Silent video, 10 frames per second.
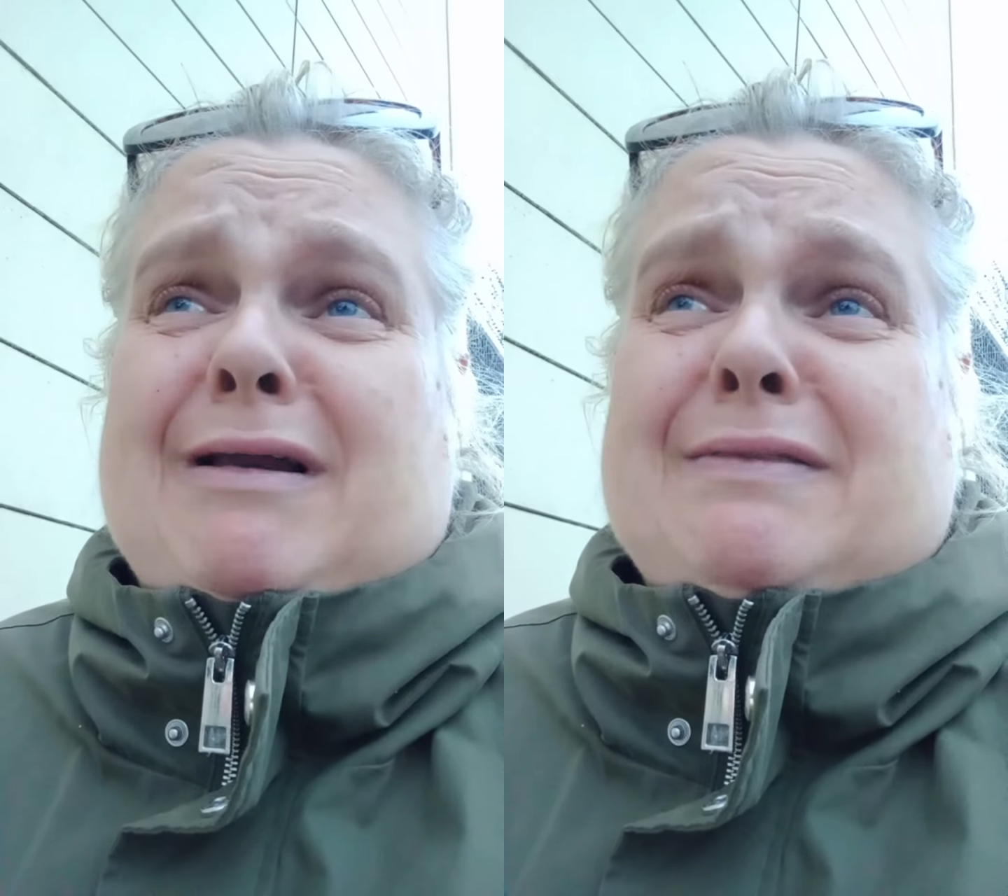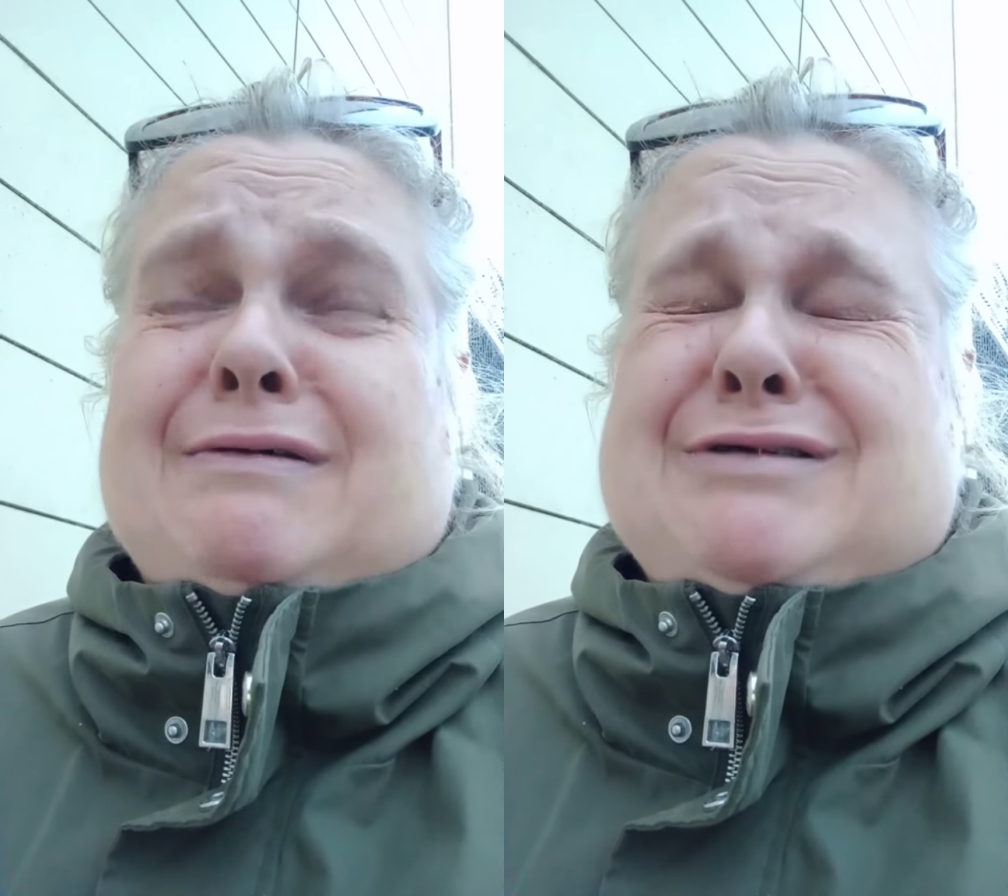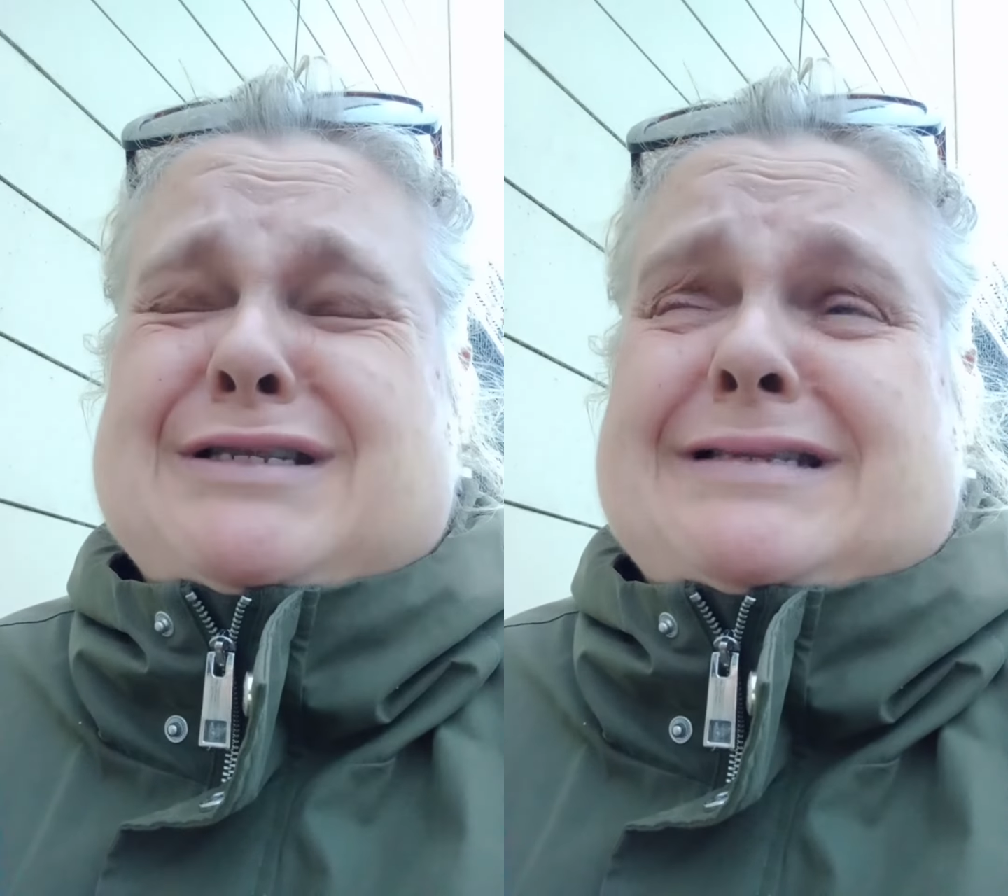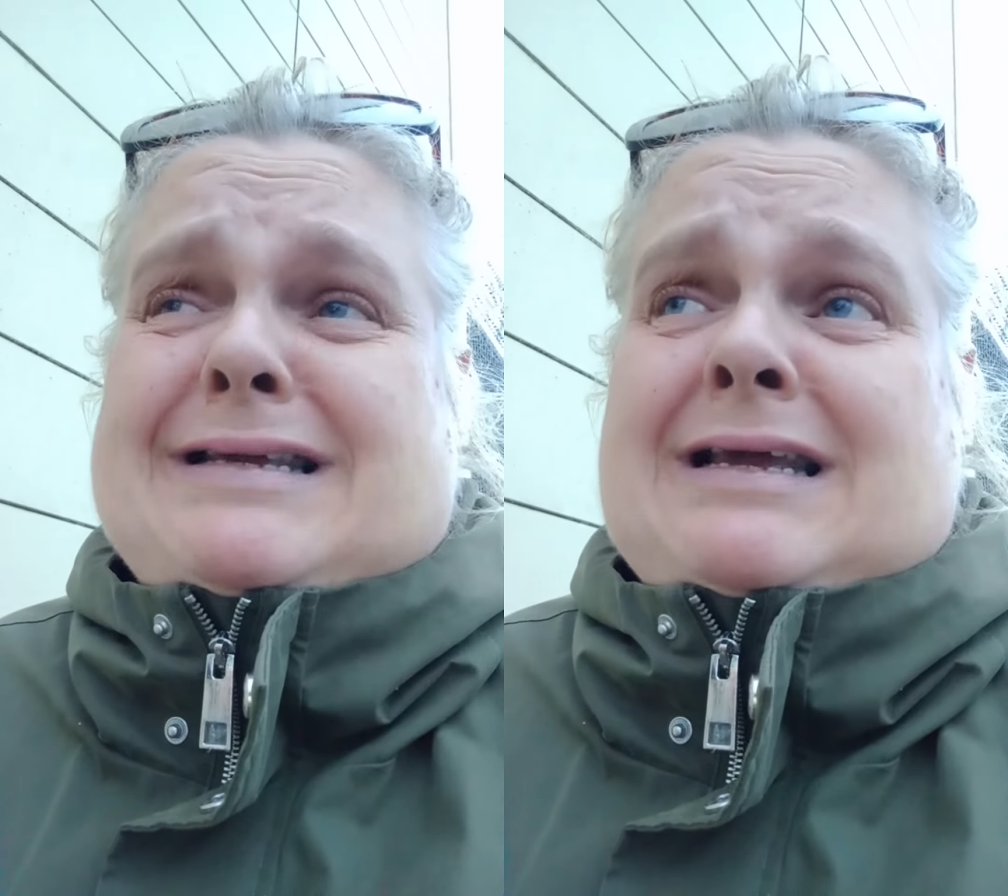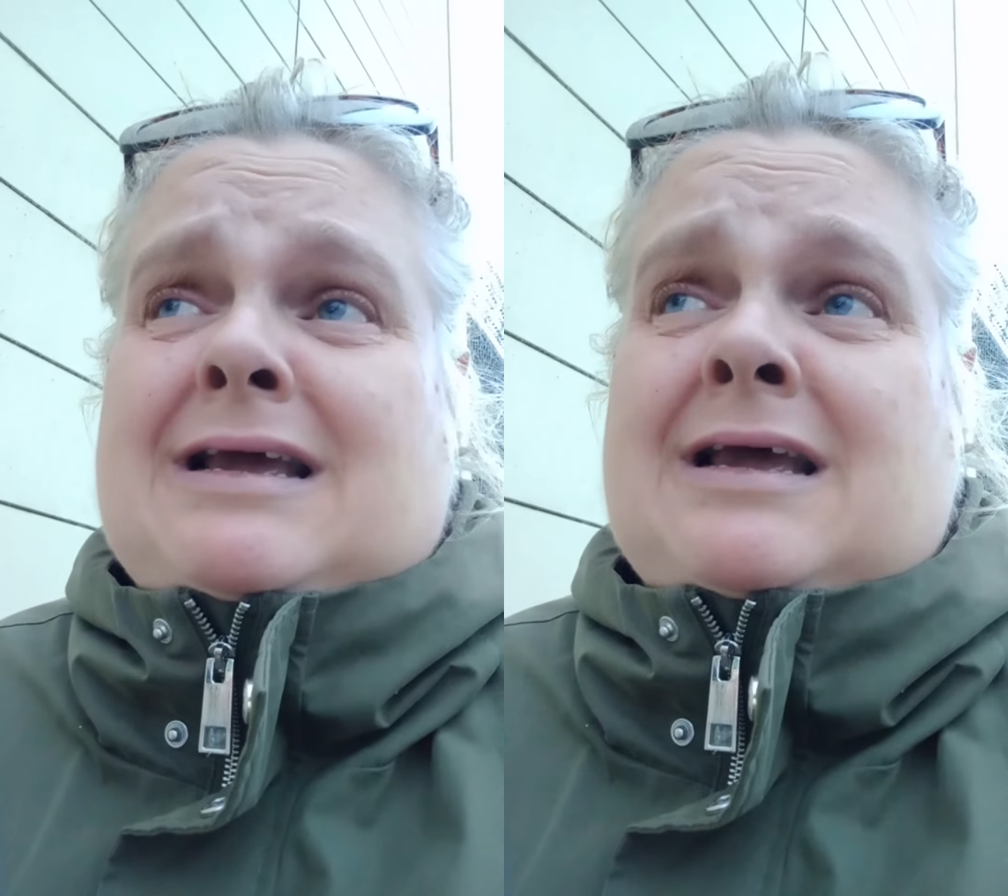
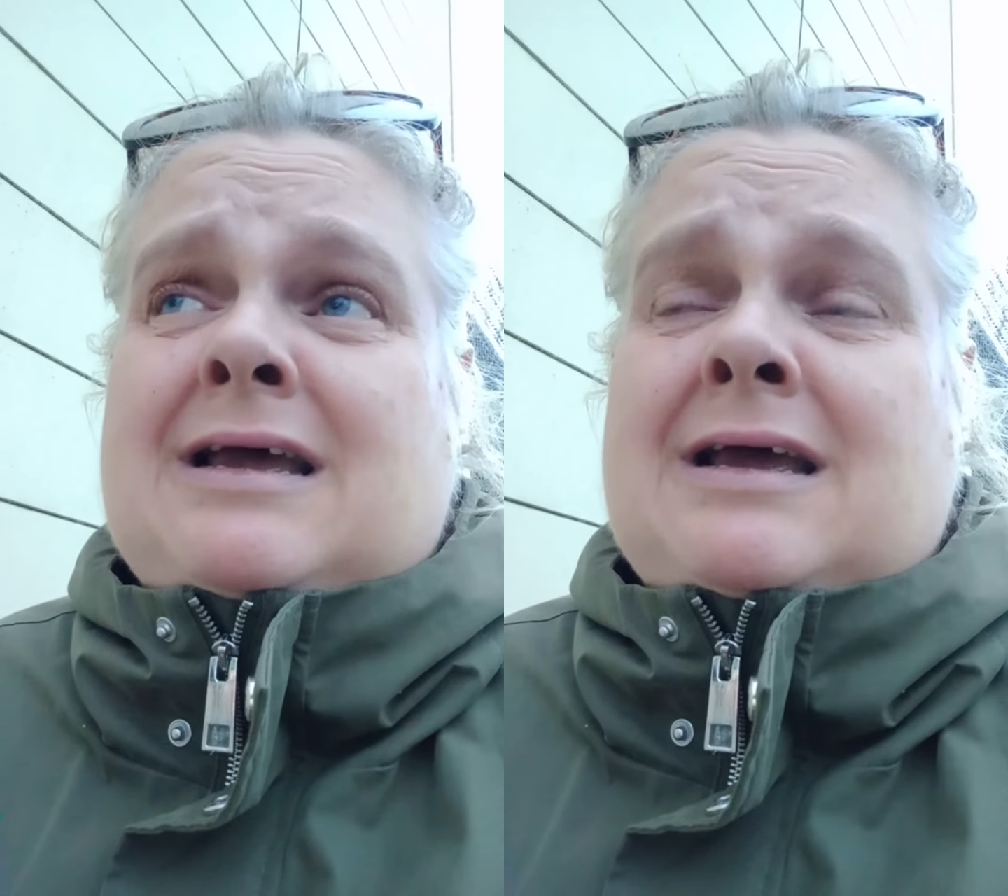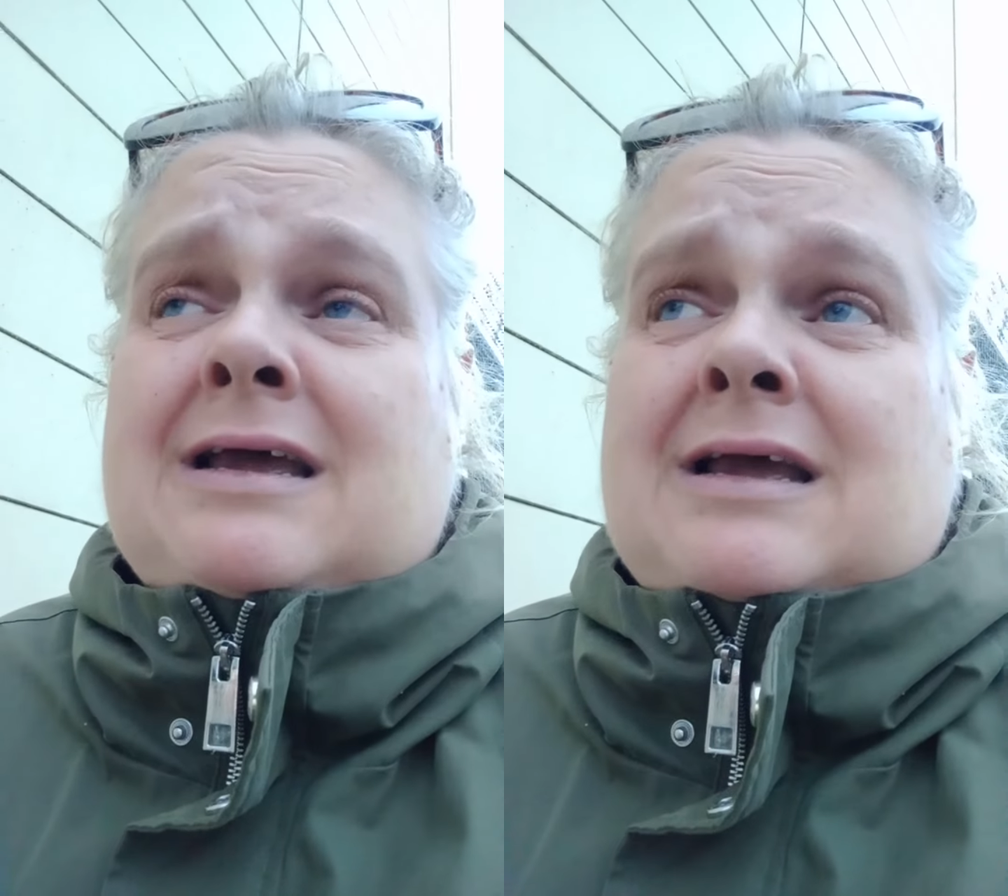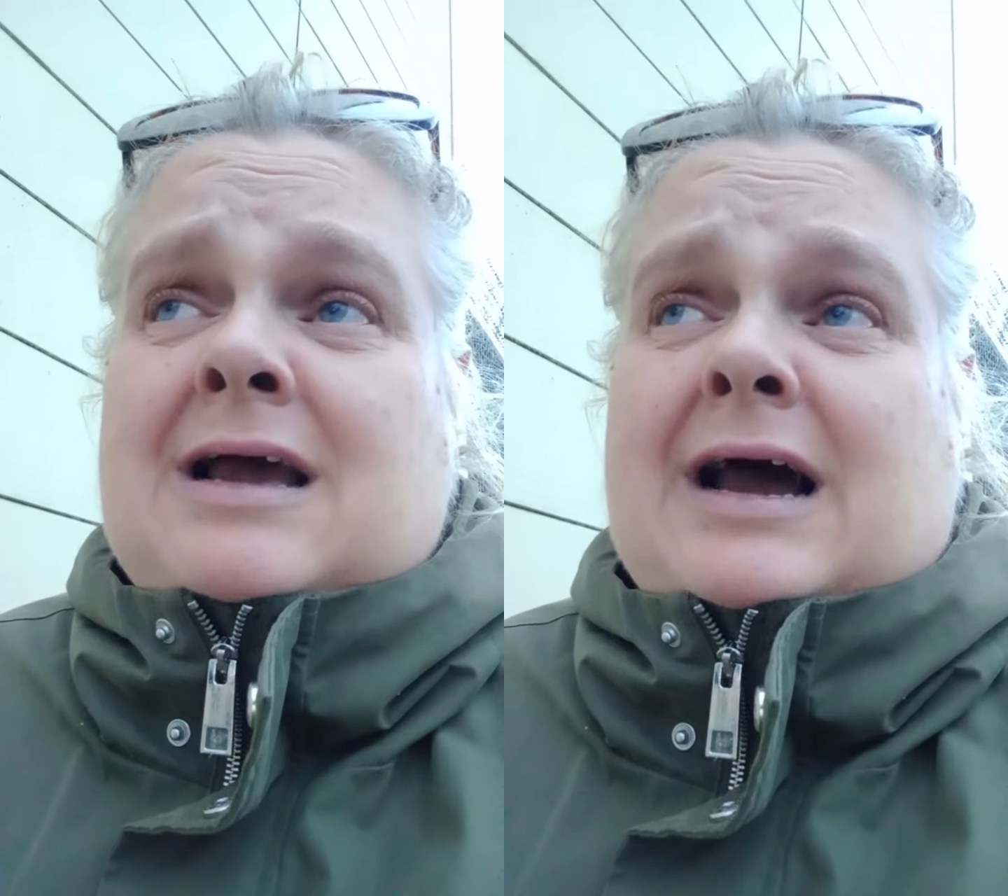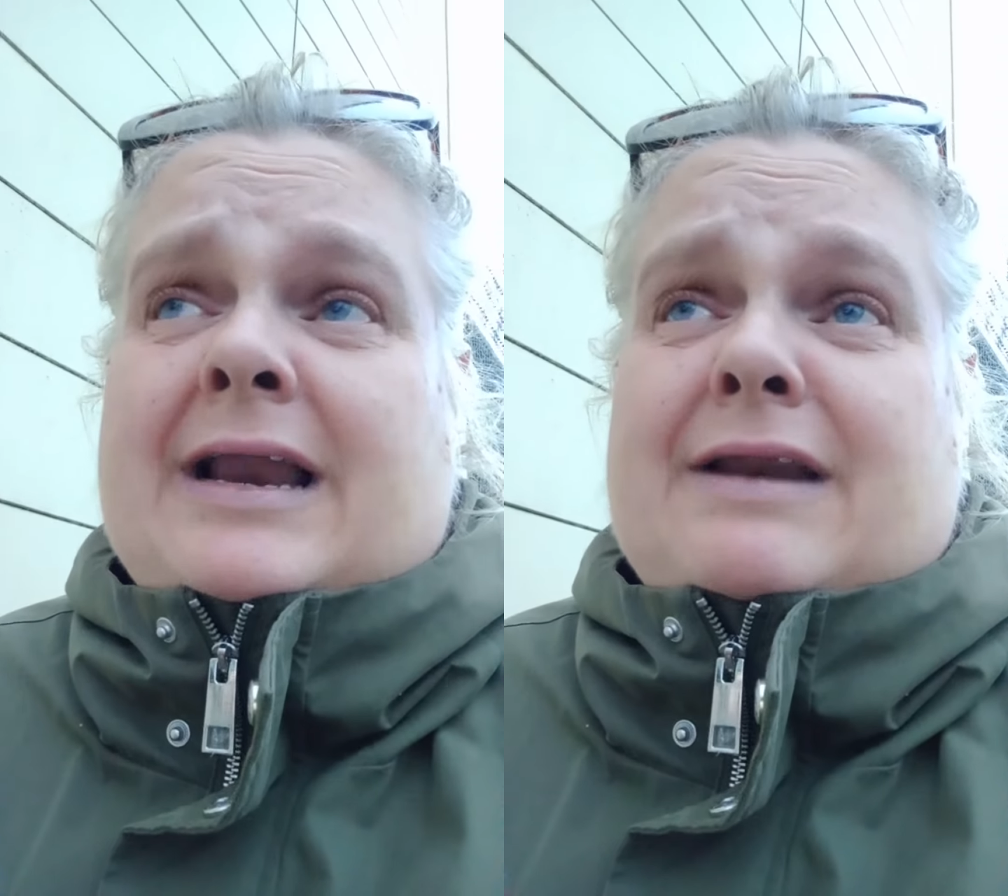I